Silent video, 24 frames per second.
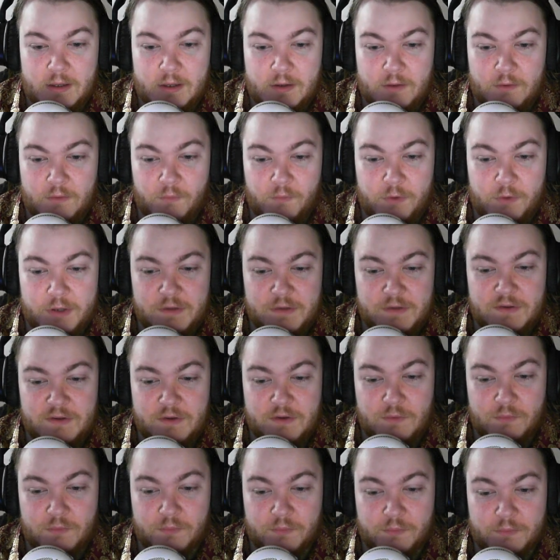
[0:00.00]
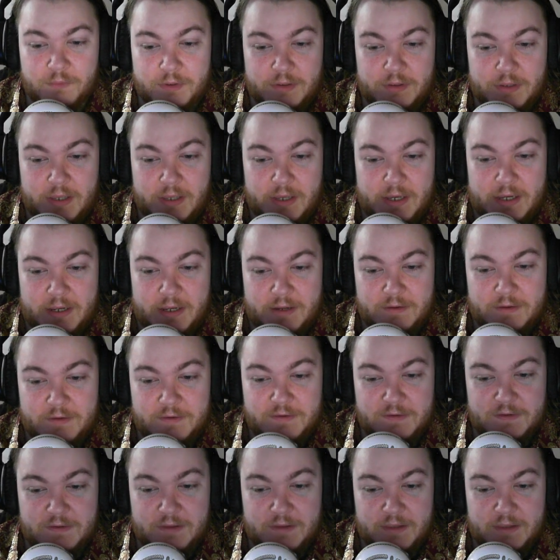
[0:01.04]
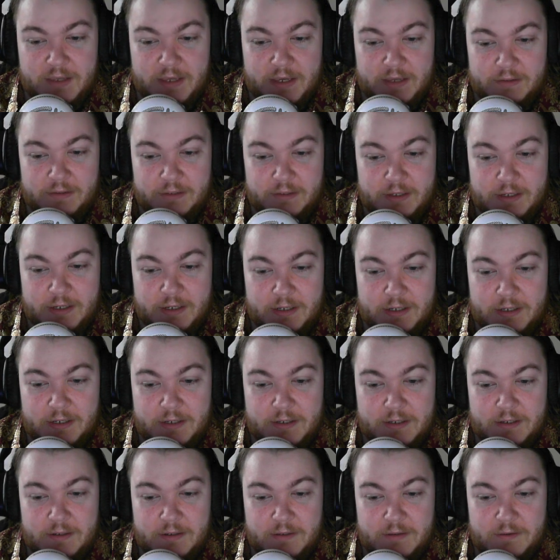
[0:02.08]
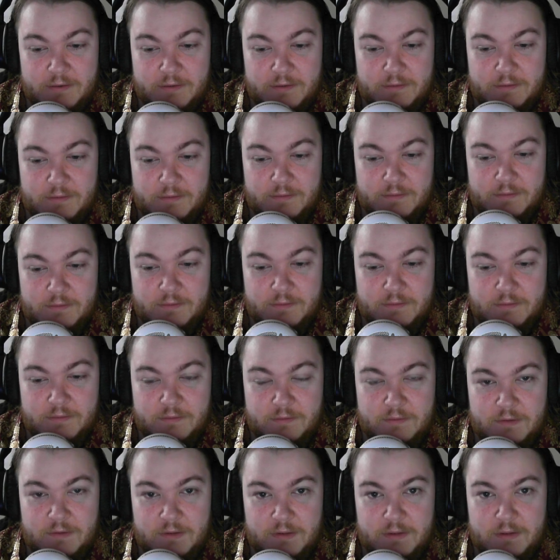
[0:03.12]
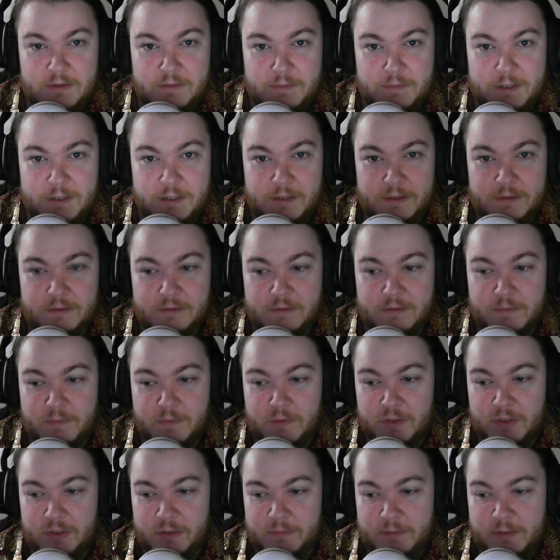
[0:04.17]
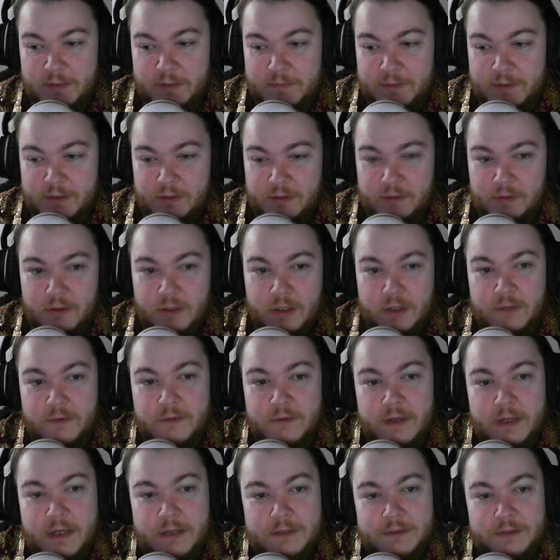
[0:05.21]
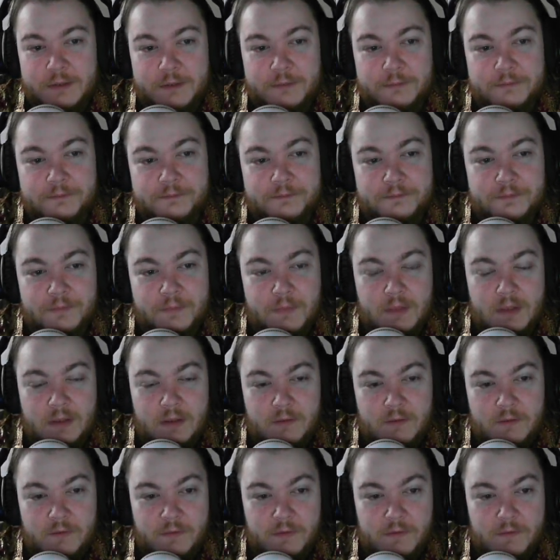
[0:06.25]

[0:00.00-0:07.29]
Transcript: once you realize that, like... So I think my emulator might have been a little low. I don't know. If the